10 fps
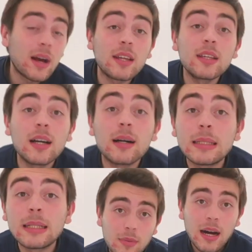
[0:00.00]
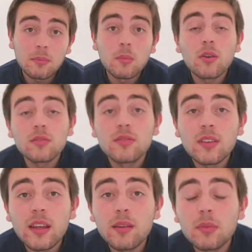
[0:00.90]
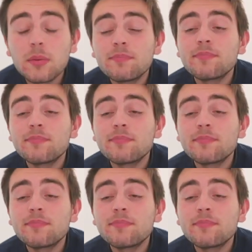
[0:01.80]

Maria, mom of Amy.